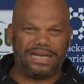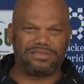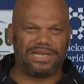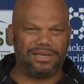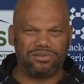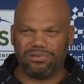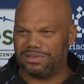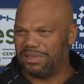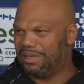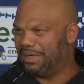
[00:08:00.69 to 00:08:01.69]
is outside
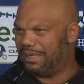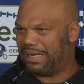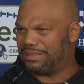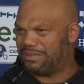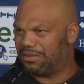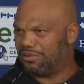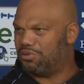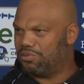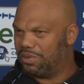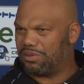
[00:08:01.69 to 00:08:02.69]
noise, and it has nothing to
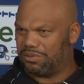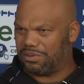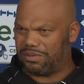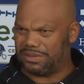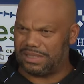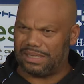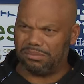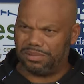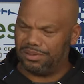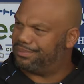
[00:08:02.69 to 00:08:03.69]
do with what goes on inside
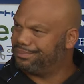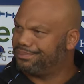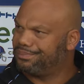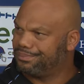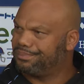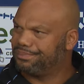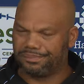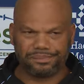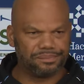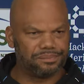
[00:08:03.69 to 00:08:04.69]
the building.
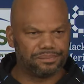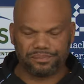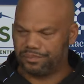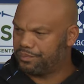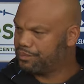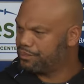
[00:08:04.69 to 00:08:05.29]
There was a play